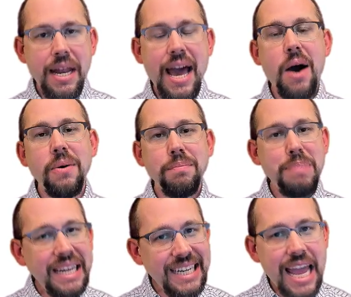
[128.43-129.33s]
Now,
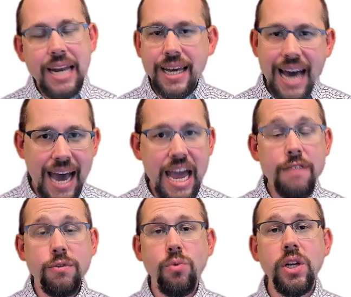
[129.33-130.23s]
big data, I
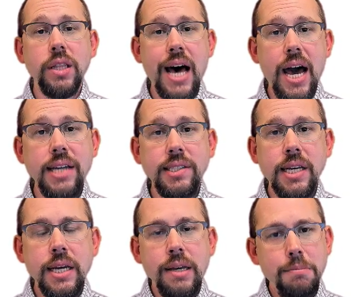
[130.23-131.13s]
have realized,
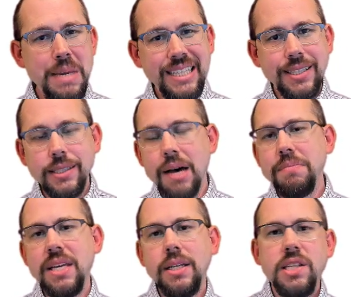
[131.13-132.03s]
means
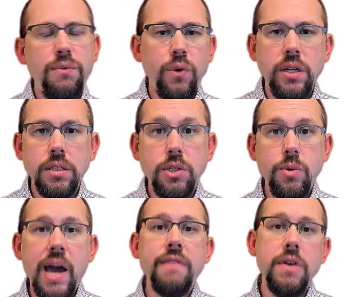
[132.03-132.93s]
something different to
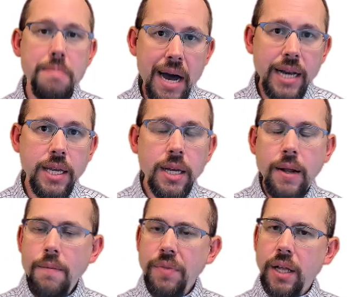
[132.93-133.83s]
everybody.
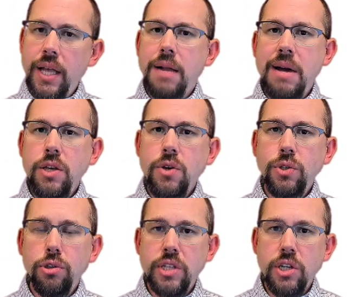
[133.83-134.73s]
A lot of my
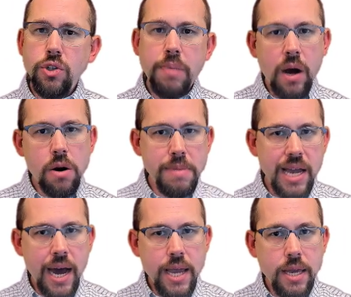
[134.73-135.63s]
users that do Power
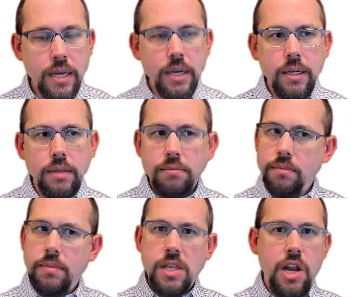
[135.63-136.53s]
BI,
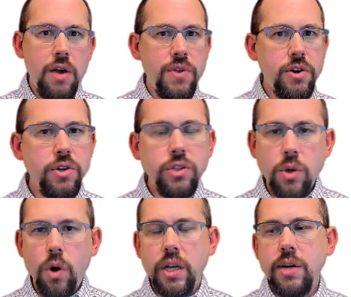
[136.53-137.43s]
you know, they're used to
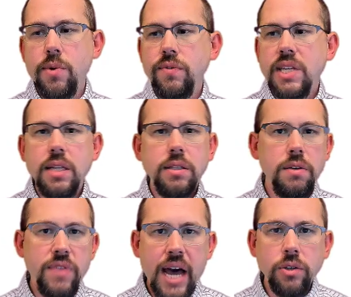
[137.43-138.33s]
working with tens
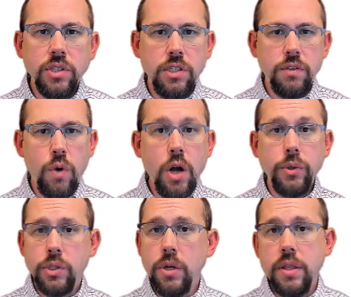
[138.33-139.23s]
of thousands of
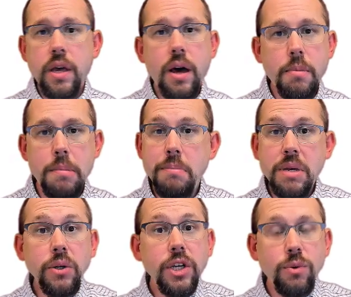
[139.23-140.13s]
rows. So to them, a
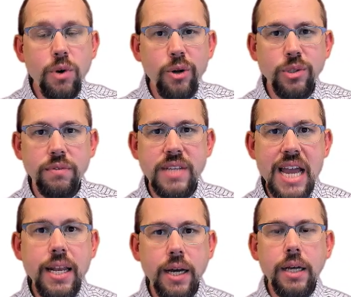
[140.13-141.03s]
million rows of
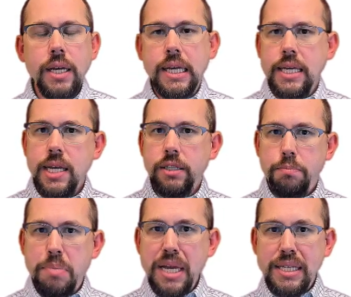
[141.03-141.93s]
data is
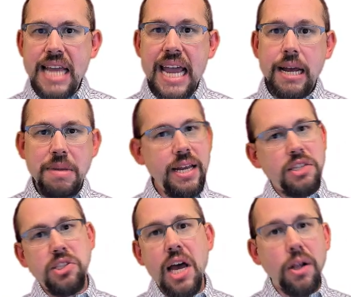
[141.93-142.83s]
big data. I mean,
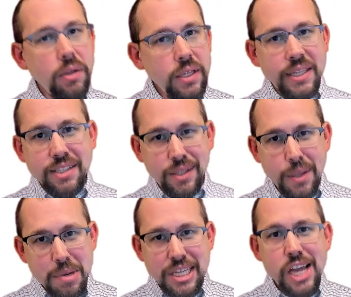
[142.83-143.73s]
Excel has a
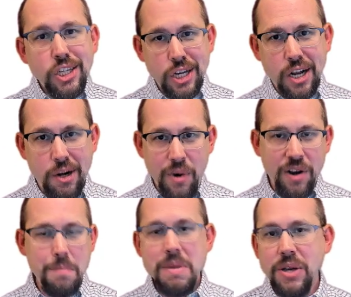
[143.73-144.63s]
limitation on around
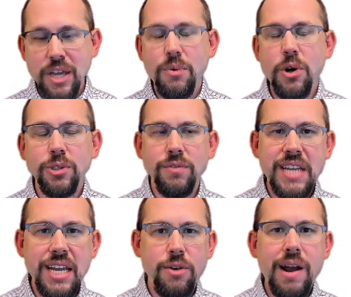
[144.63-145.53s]
a million rows of
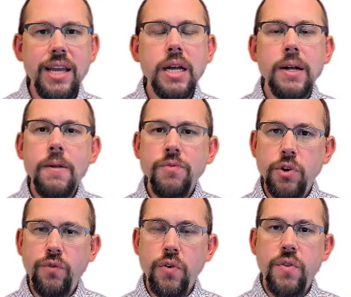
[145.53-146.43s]
data, right?
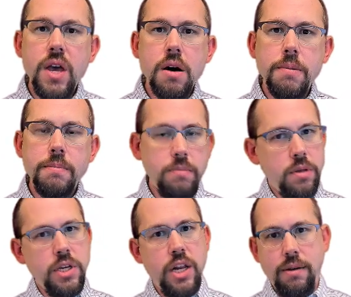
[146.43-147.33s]
So for them,
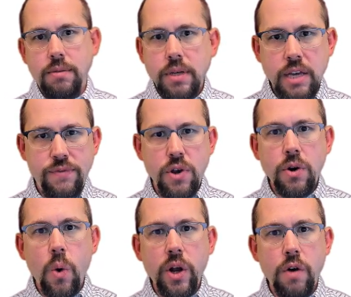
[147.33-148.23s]
you know, if you're
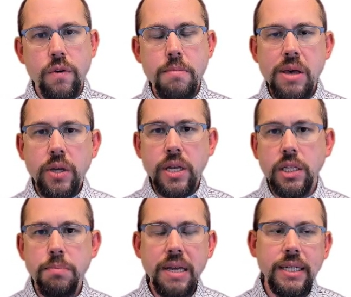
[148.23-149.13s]
going over a million,
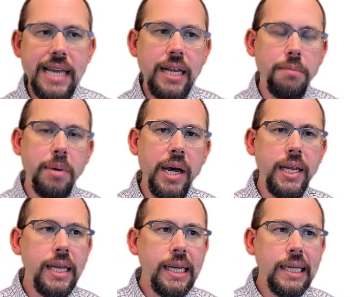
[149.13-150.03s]
it's big data. But,